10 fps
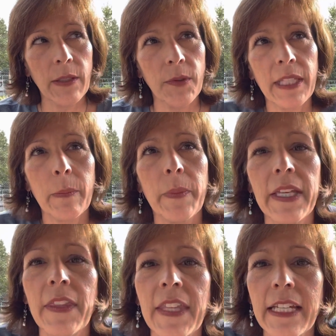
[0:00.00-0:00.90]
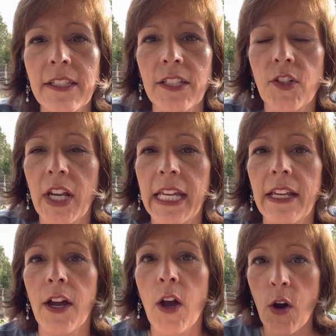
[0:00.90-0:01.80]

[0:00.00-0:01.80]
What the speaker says: really big things to try to